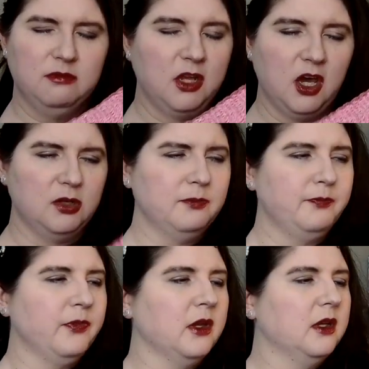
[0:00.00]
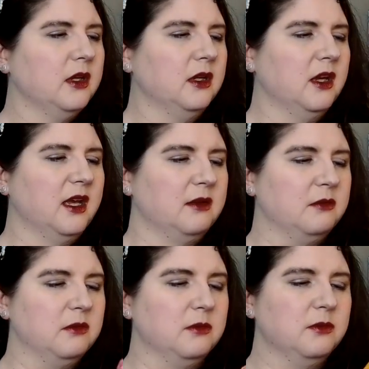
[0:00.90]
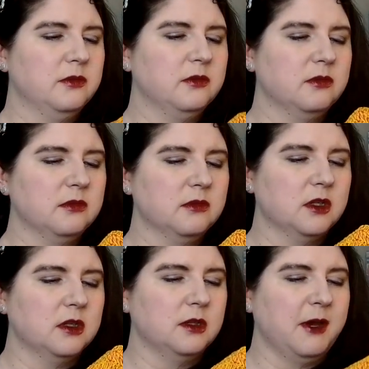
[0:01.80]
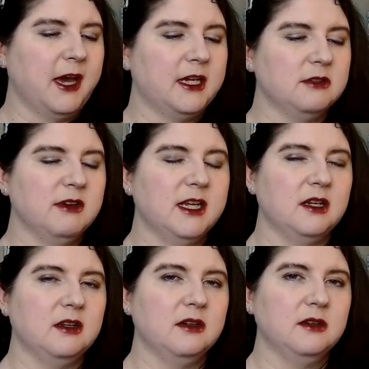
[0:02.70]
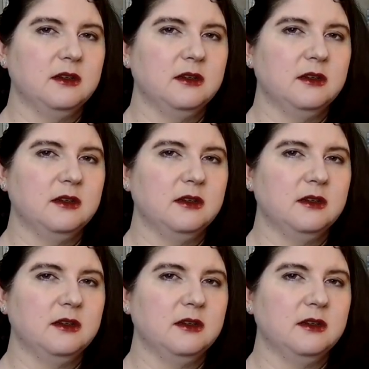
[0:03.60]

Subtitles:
yarn. The pattern is written